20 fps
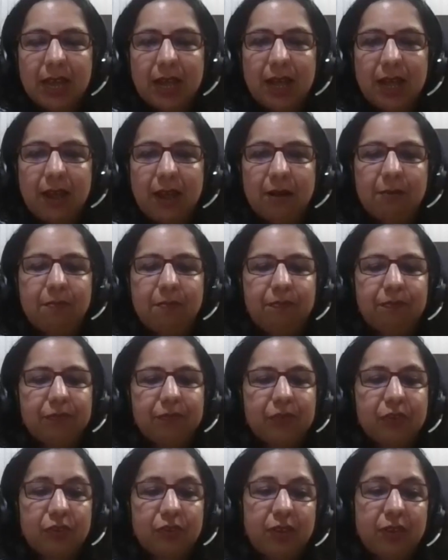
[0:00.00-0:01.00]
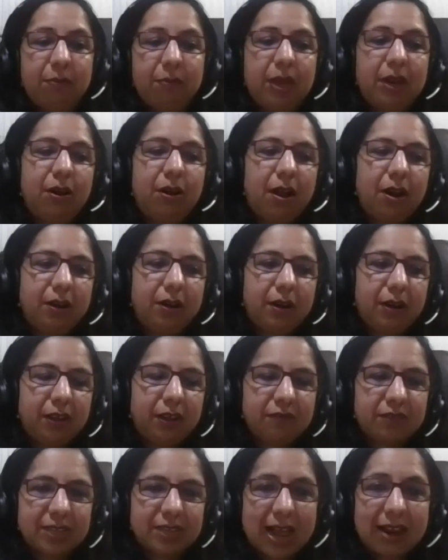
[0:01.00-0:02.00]
So they may not
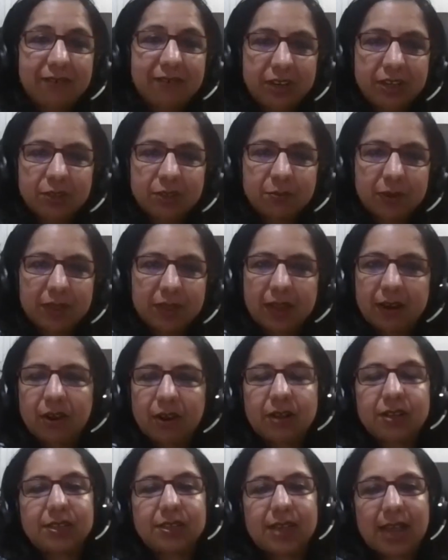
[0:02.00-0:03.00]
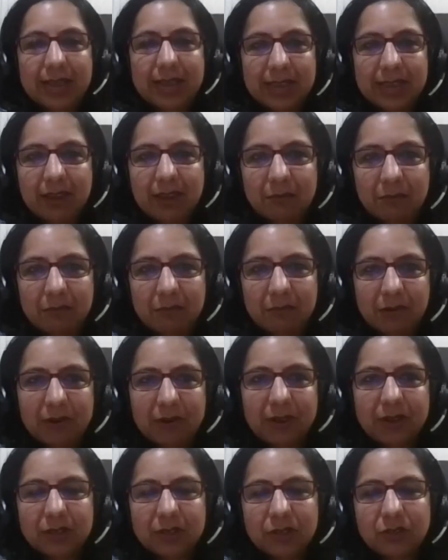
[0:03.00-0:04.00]
give salaries, but they are not sacking
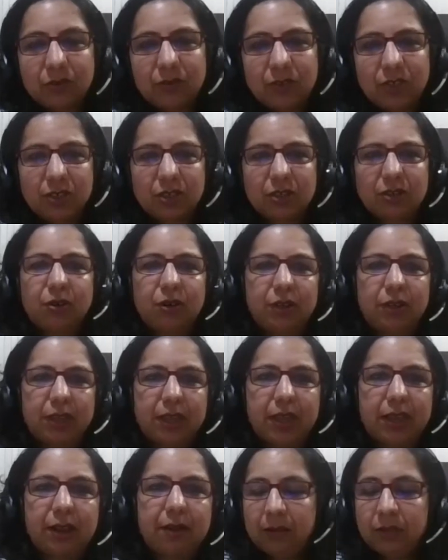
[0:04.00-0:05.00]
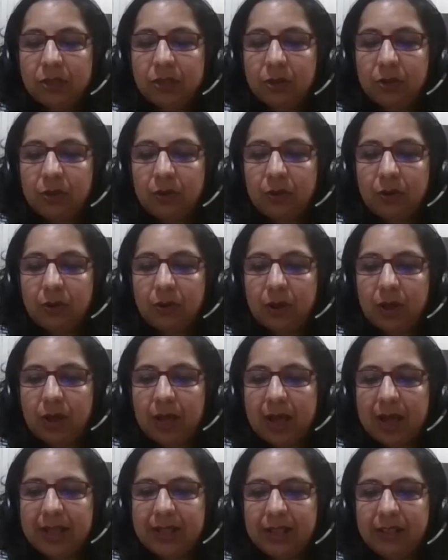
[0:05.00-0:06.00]
employees. So which is a good thing. So
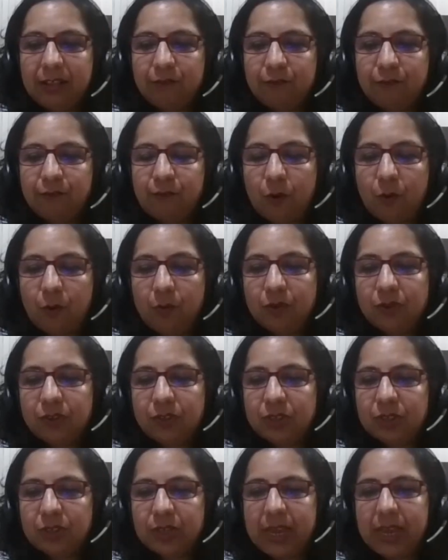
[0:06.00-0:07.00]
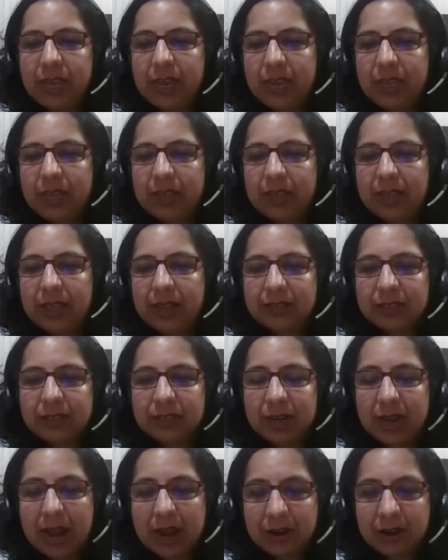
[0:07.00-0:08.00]
I think the foremost thing in that
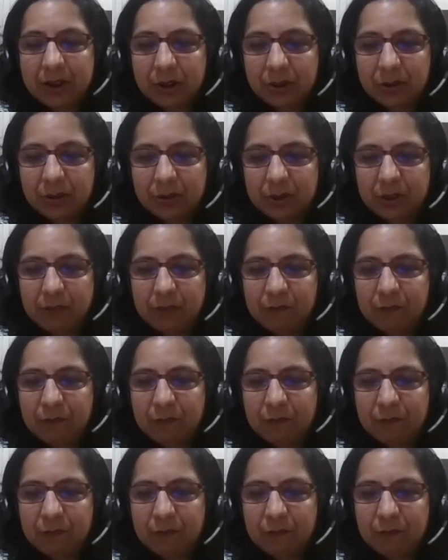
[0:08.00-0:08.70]
scenario, if